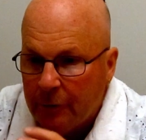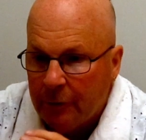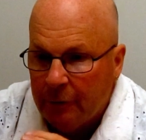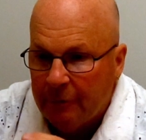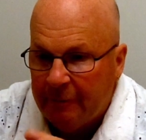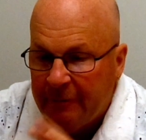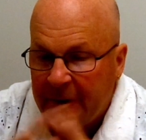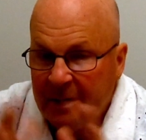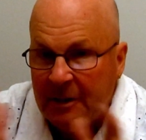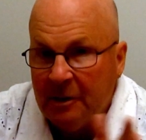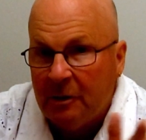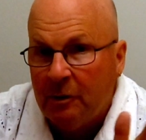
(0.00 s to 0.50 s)

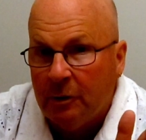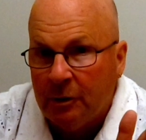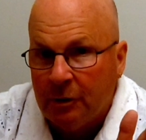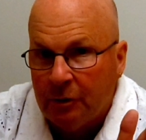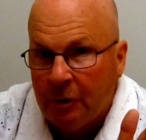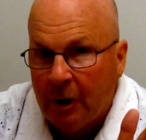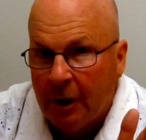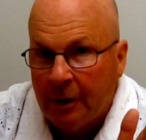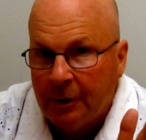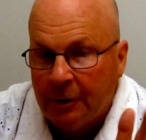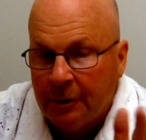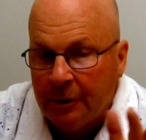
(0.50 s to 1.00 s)
Physical
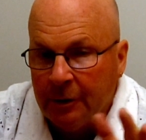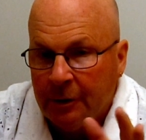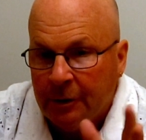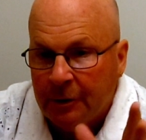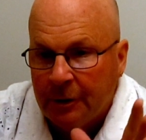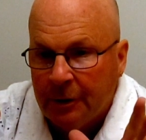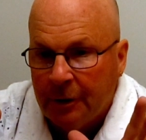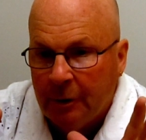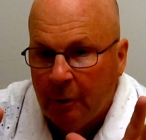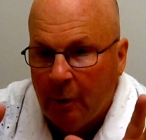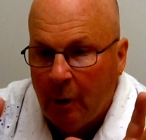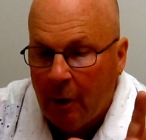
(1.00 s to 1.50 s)
structures,
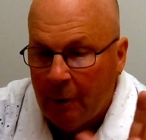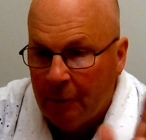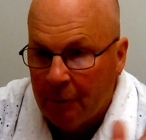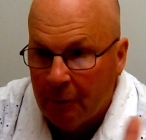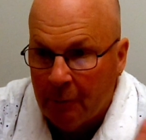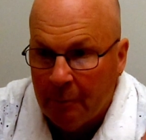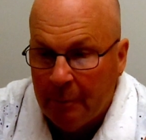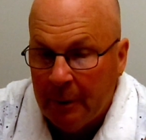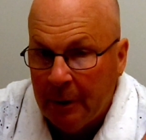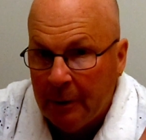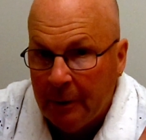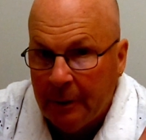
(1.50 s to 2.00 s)
are there
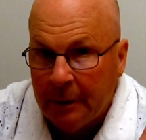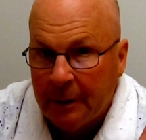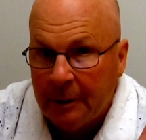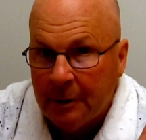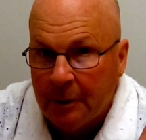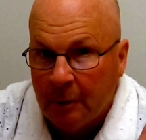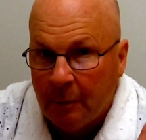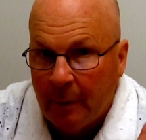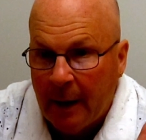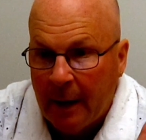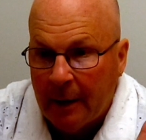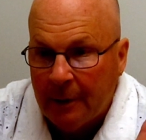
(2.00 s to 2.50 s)
buildings
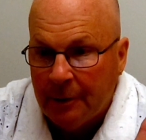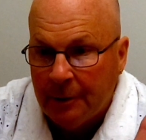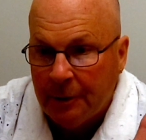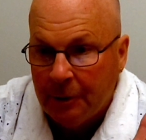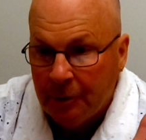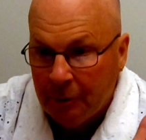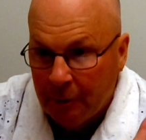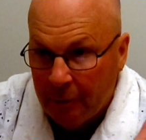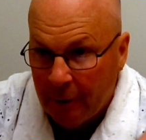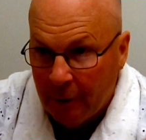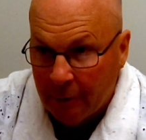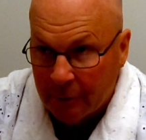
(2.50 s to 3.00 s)
around
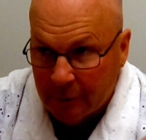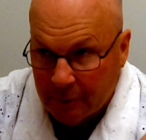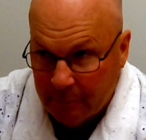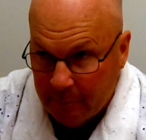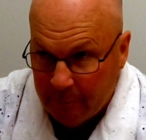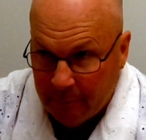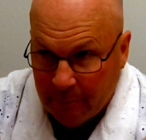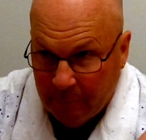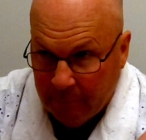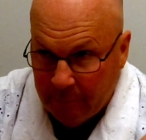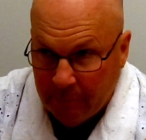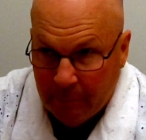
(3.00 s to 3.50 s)
you? Those
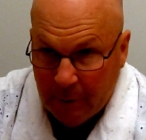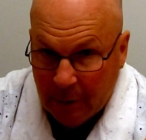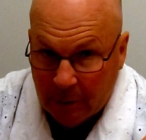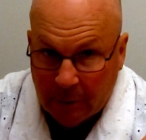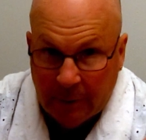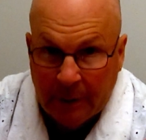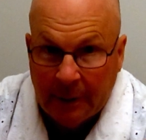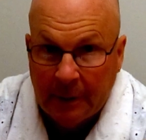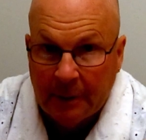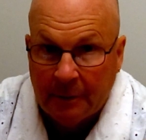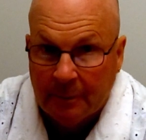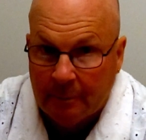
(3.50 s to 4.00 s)

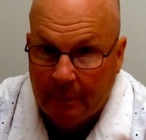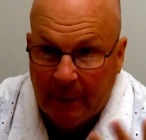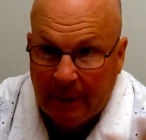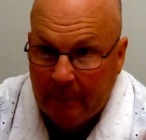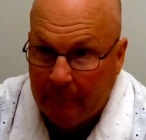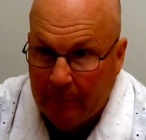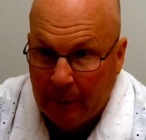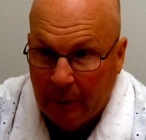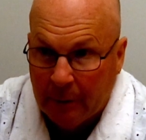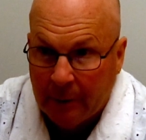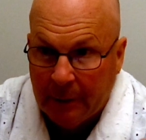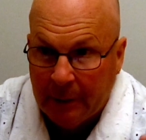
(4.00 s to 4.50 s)
buildings, big
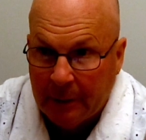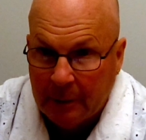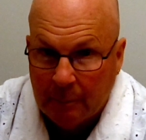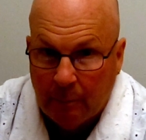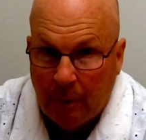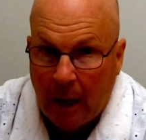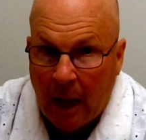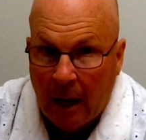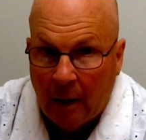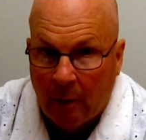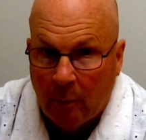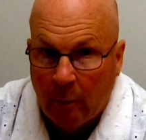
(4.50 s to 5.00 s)
buildings,
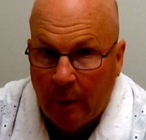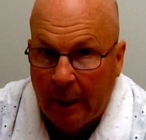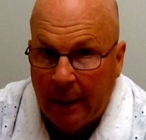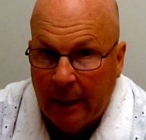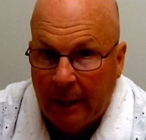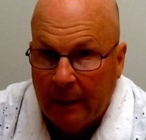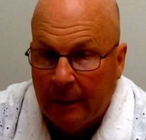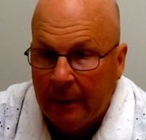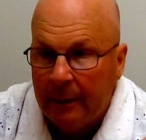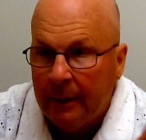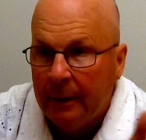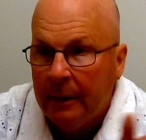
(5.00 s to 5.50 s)
block
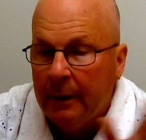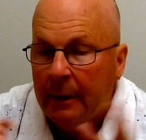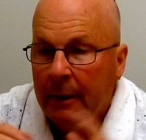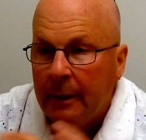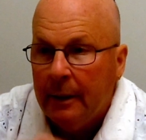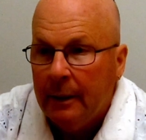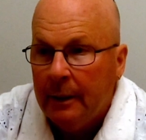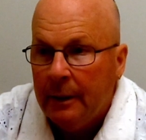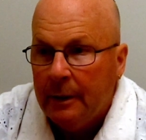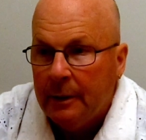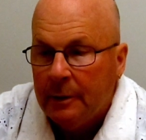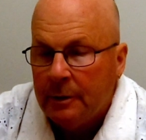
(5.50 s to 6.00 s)
wind.
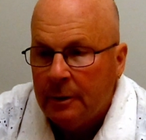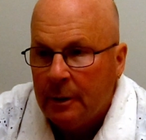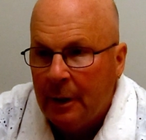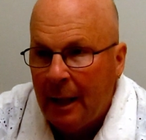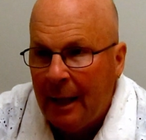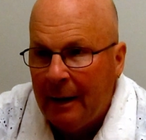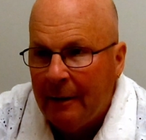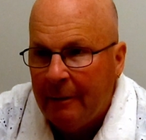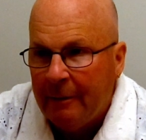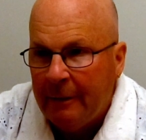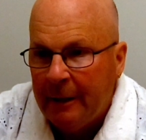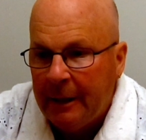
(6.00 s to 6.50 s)
There's a
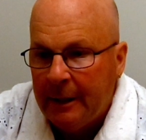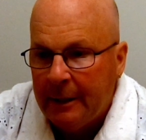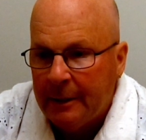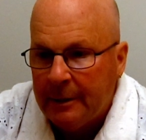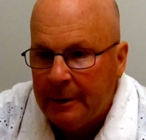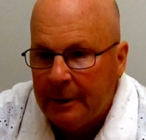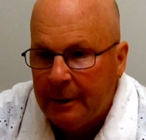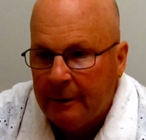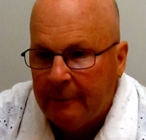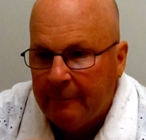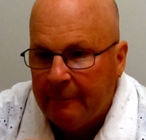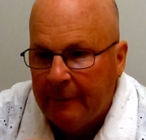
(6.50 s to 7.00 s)
lot of things
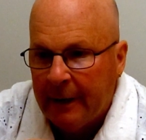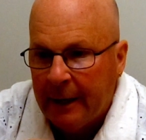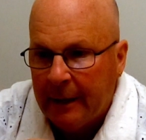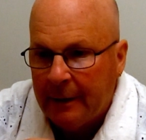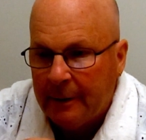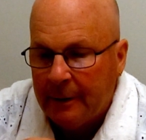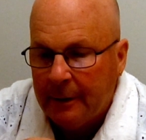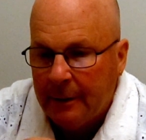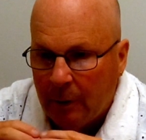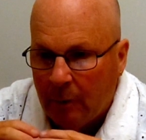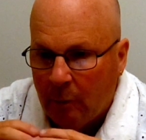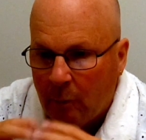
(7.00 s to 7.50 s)
that affect
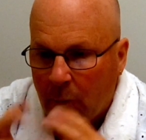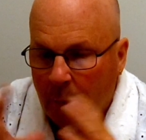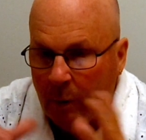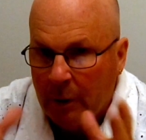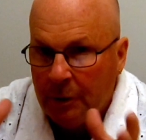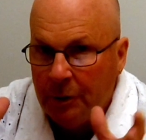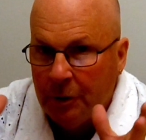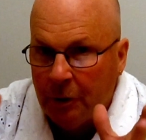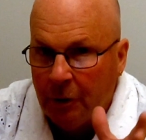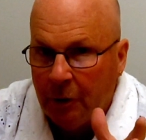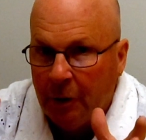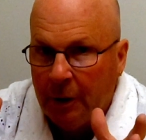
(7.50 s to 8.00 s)

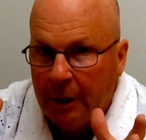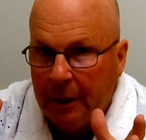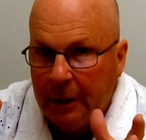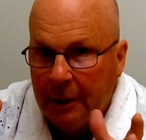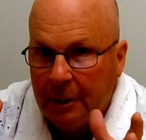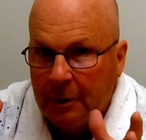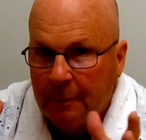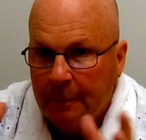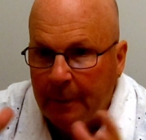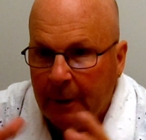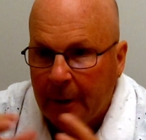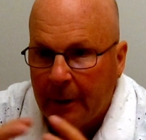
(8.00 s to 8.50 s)
what you're going to
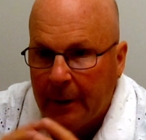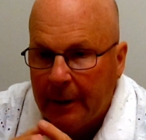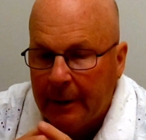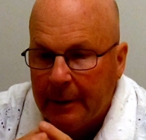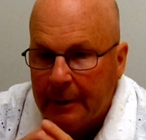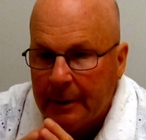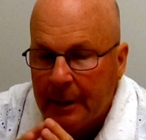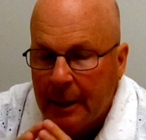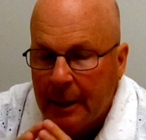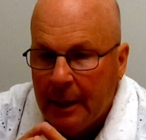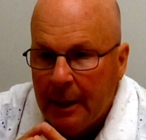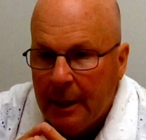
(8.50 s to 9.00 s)

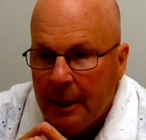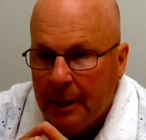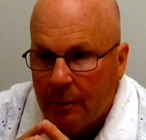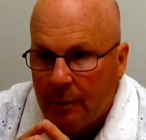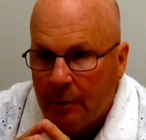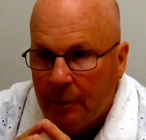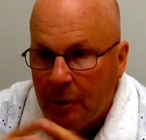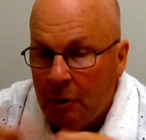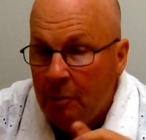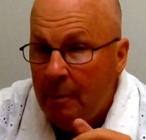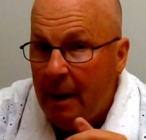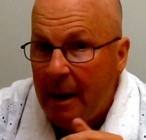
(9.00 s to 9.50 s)
experience.
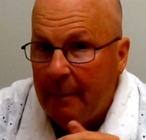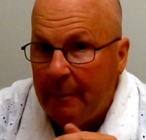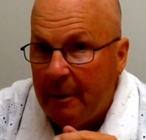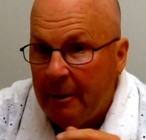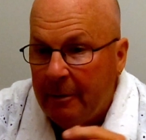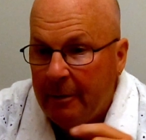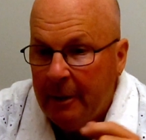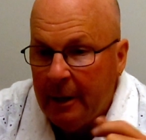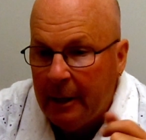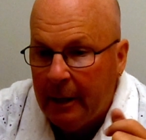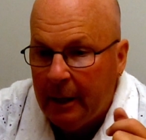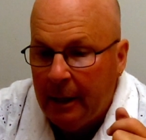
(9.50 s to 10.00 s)
You might be
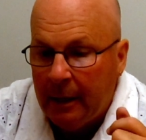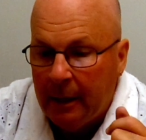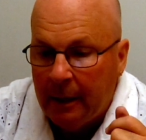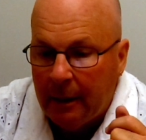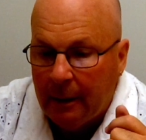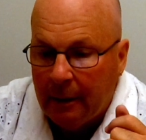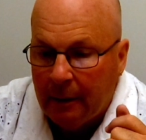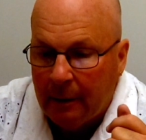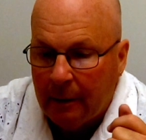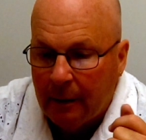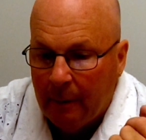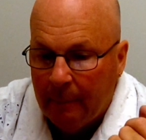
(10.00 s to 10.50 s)

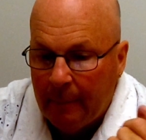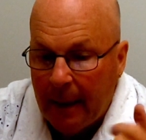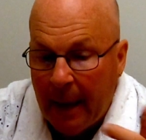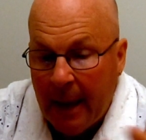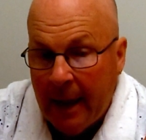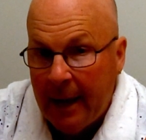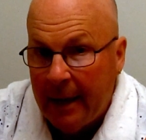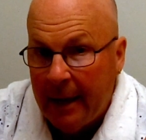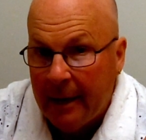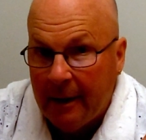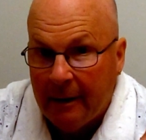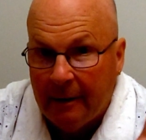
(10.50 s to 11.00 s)
thinking,
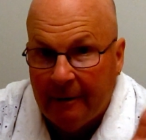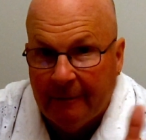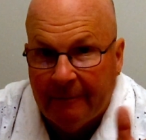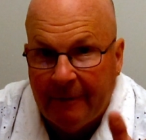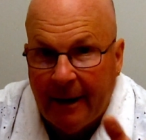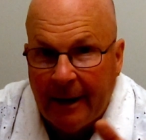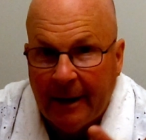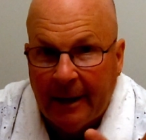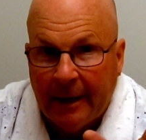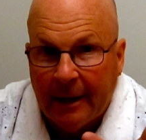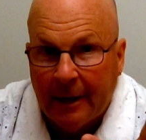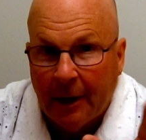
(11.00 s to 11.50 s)
hey, if I
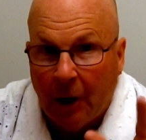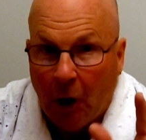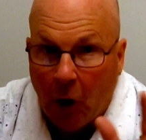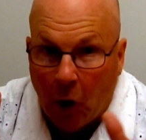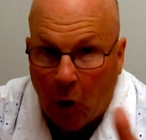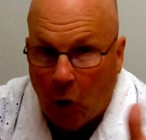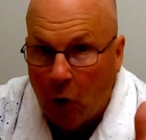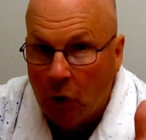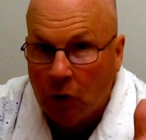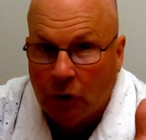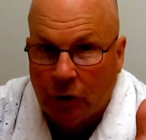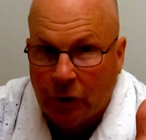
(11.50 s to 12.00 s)
get an
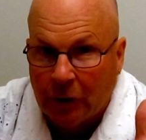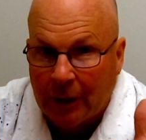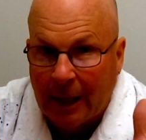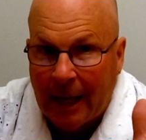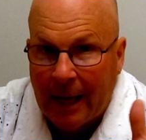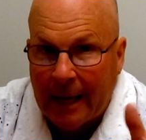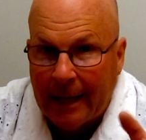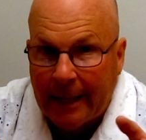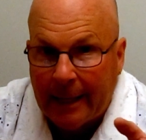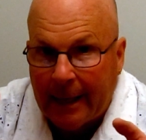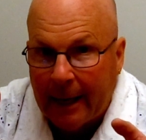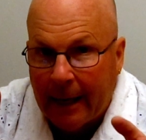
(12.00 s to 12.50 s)

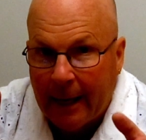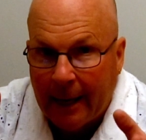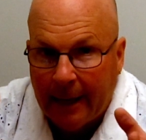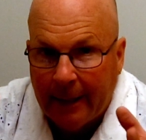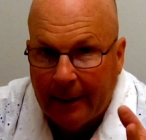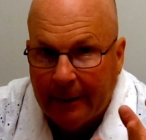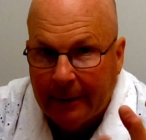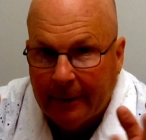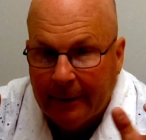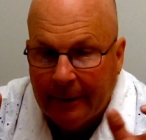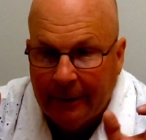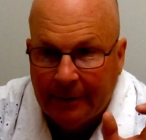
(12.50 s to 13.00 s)
ultralight kite,
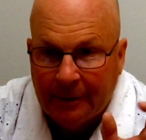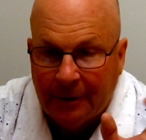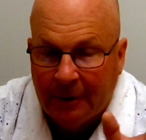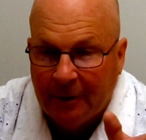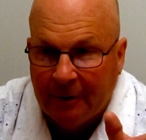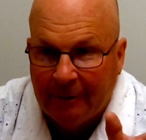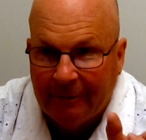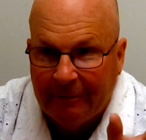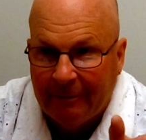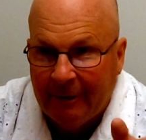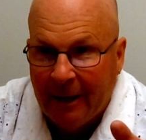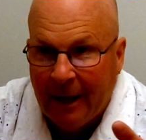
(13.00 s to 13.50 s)
it's going
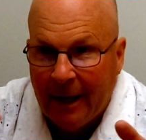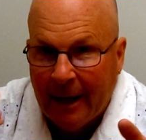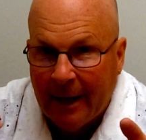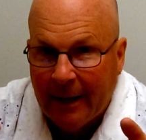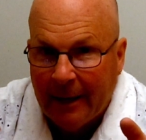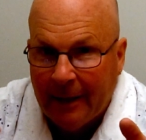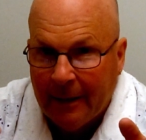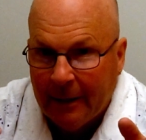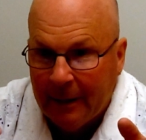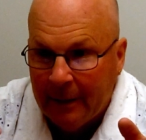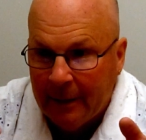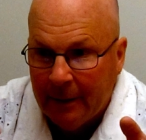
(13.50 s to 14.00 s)
to fly
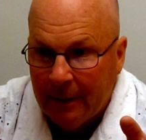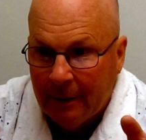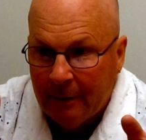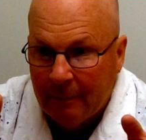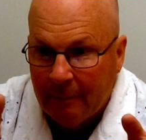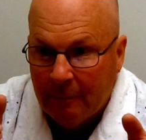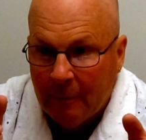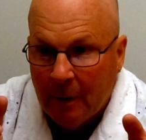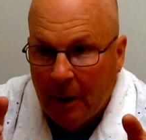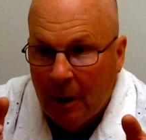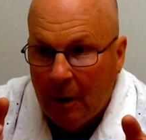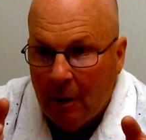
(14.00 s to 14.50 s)
in
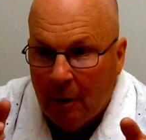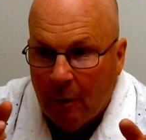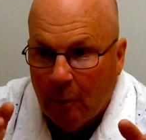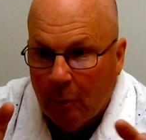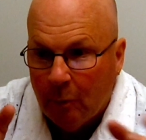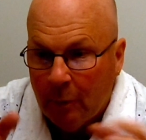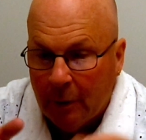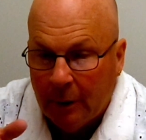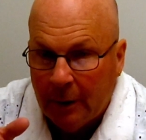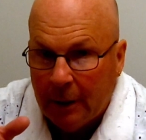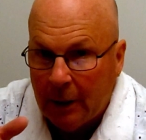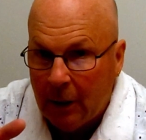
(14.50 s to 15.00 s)

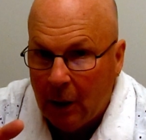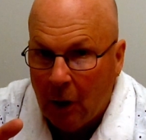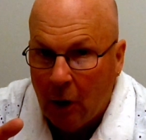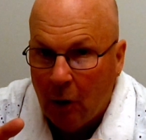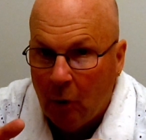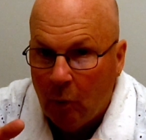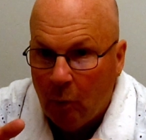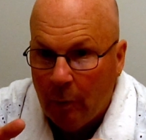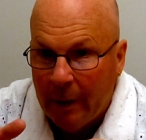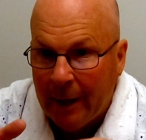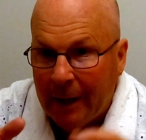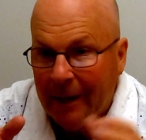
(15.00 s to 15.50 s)
really low
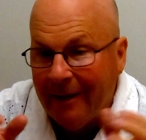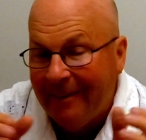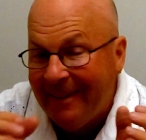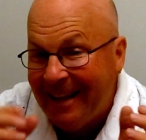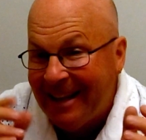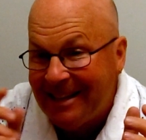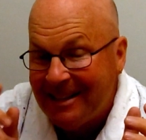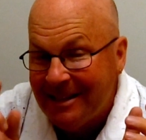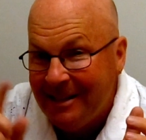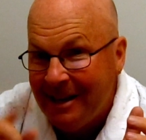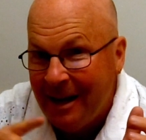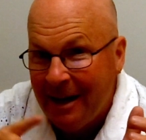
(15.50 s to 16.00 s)
wind.
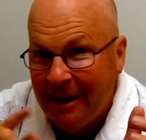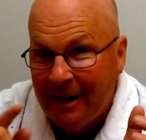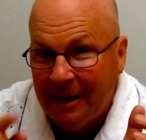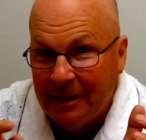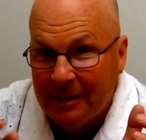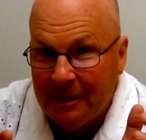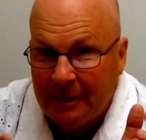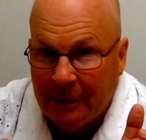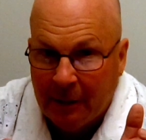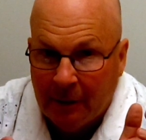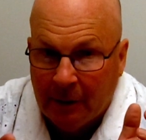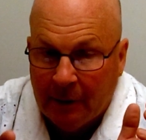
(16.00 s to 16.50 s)
That's not
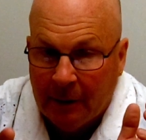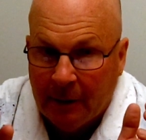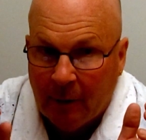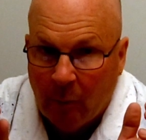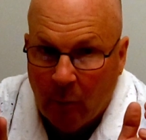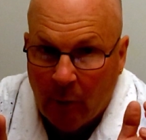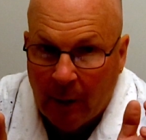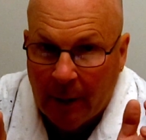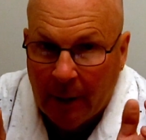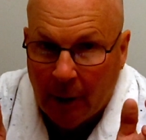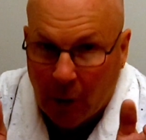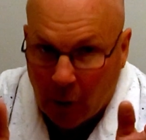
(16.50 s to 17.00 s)
necessarily
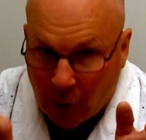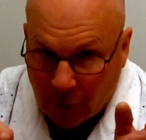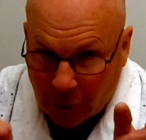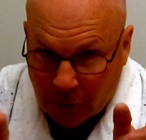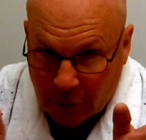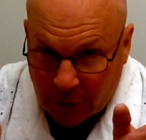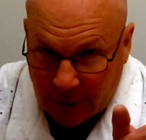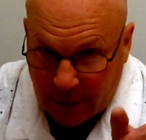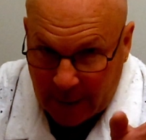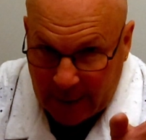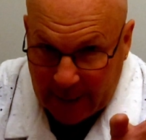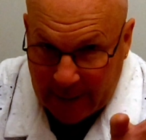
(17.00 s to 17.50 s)
what
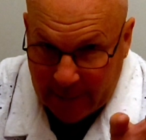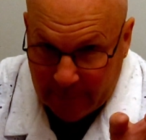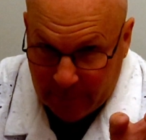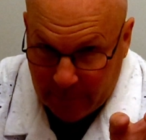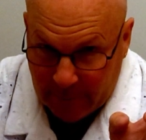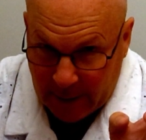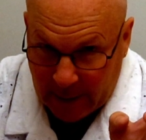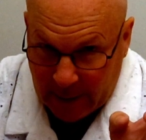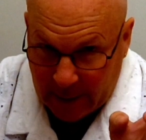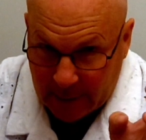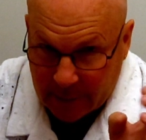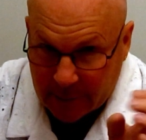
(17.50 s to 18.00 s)
ultralight
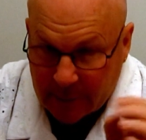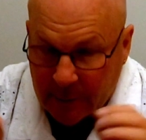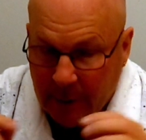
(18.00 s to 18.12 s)
means.